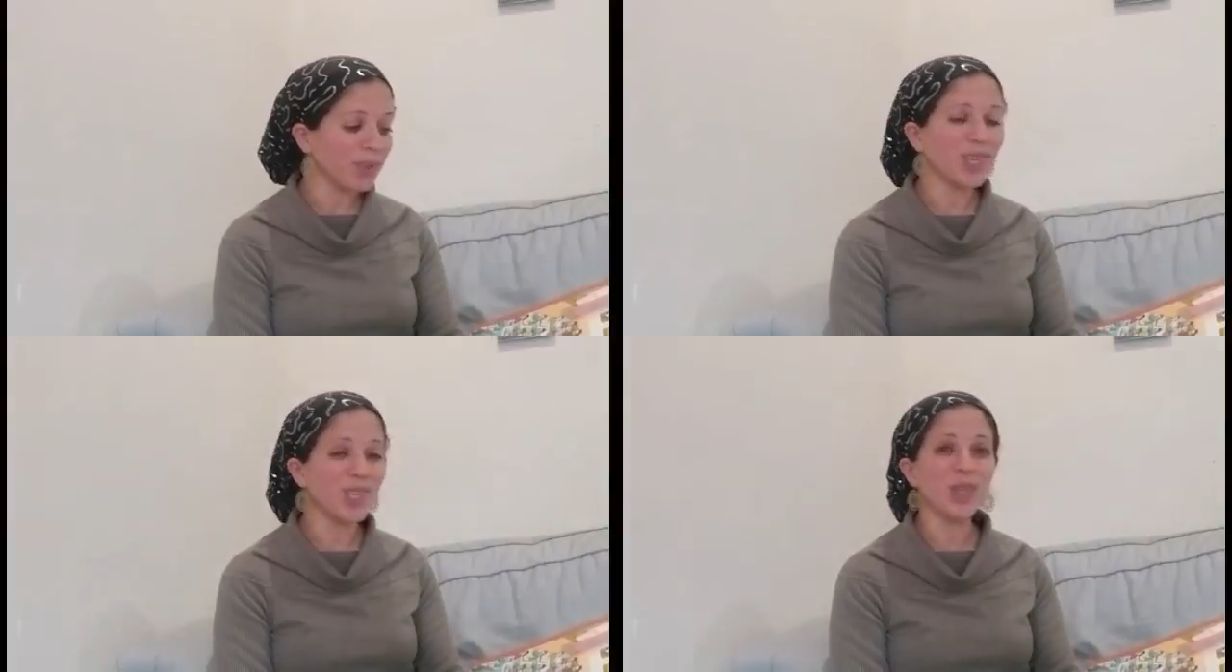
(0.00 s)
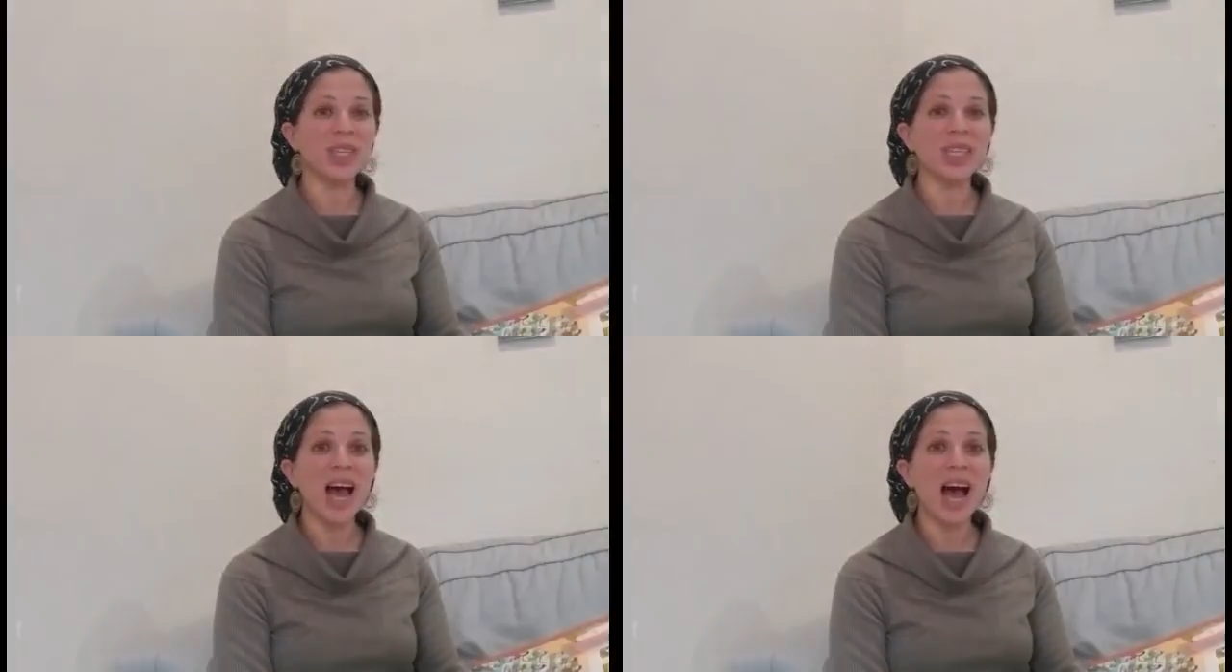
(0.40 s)
is
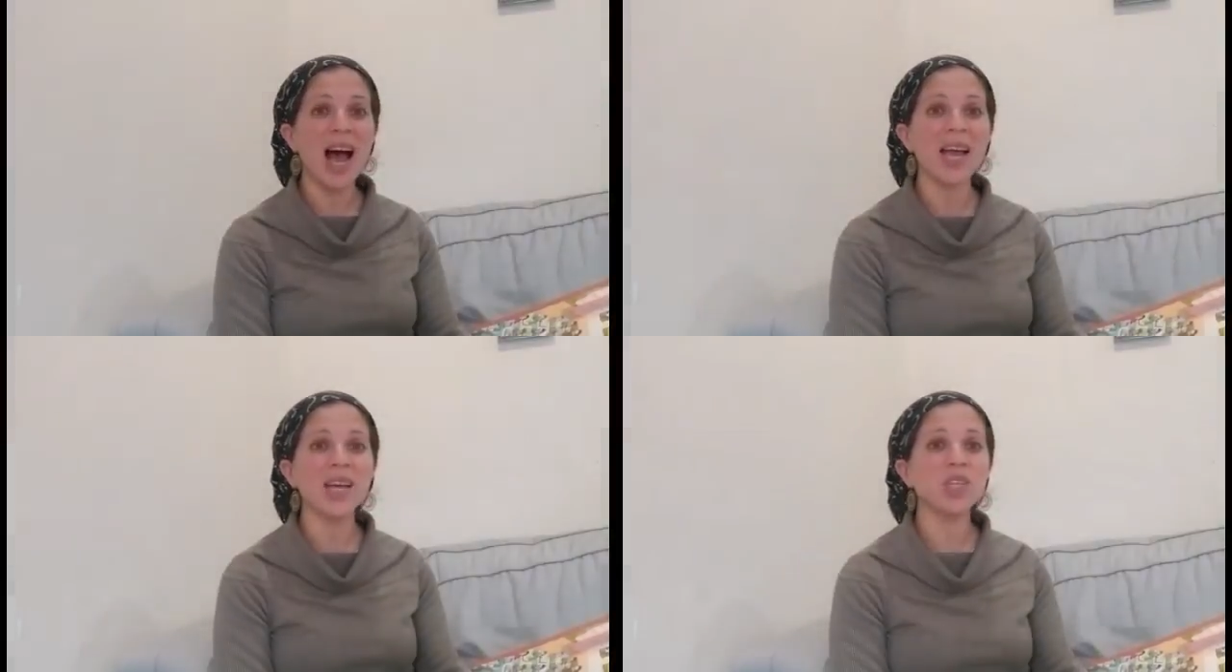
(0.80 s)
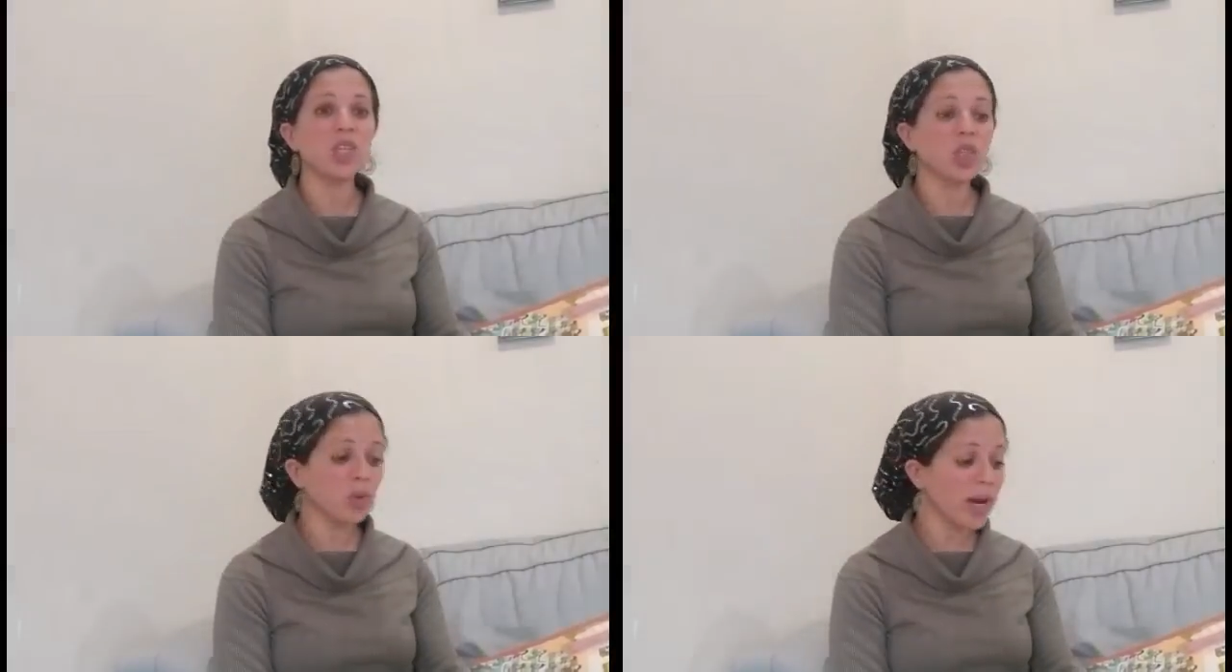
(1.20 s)
to tie
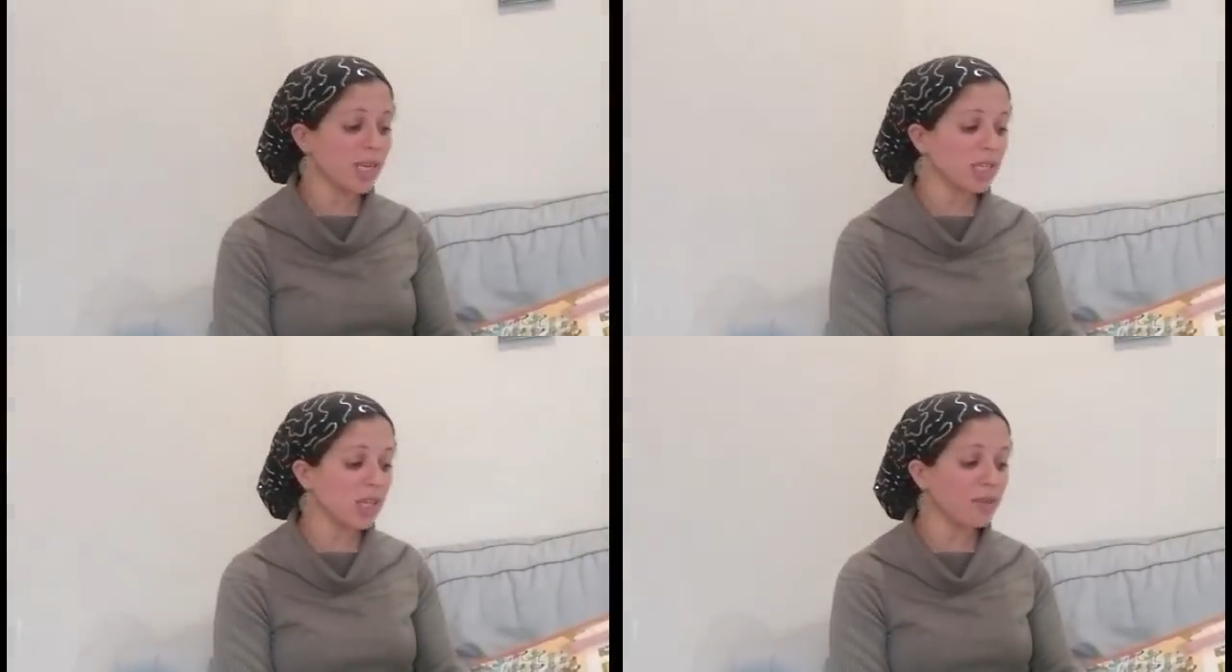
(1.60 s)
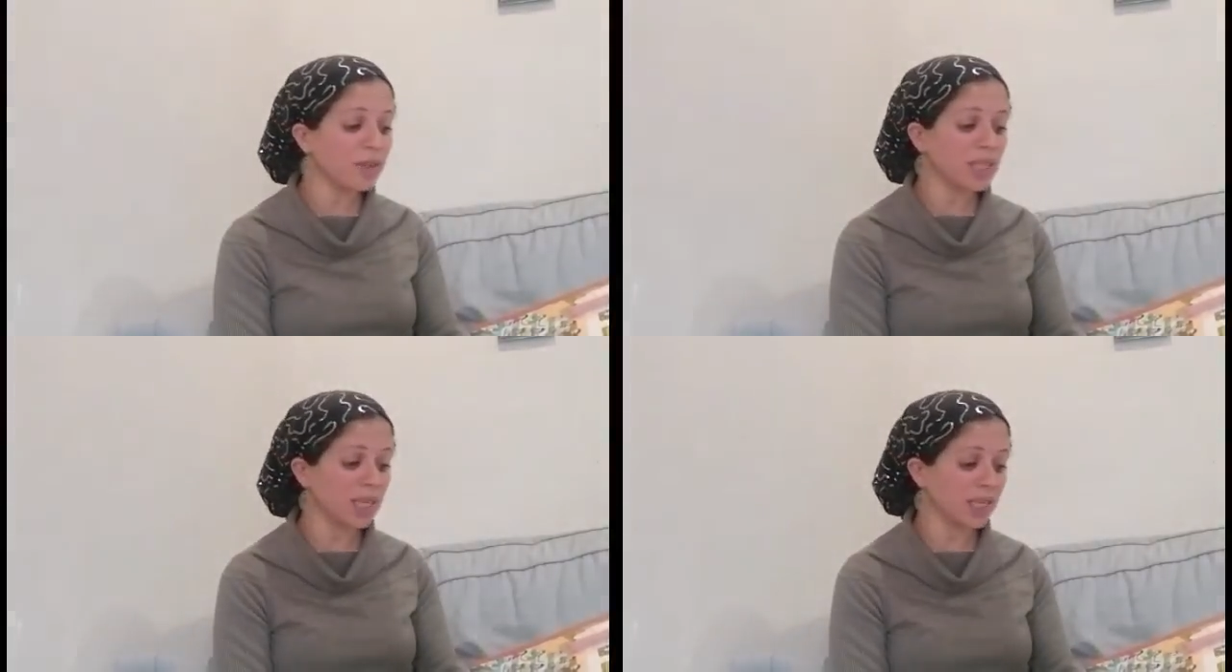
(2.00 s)
strings of
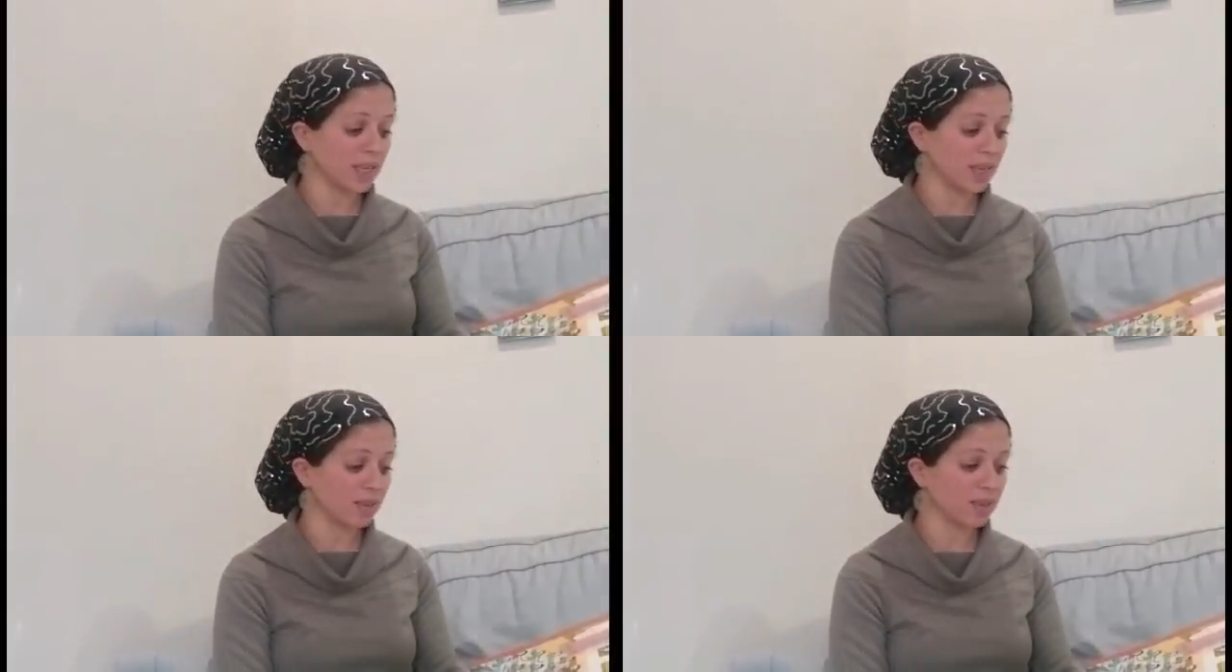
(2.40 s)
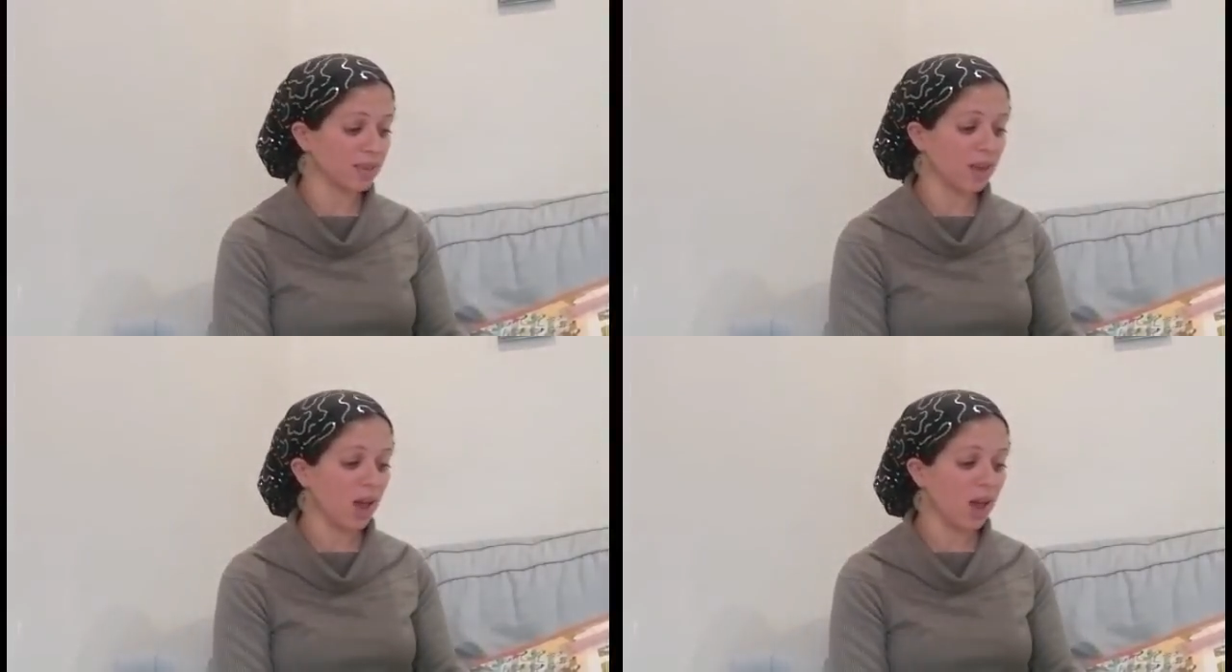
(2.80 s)
tzitzis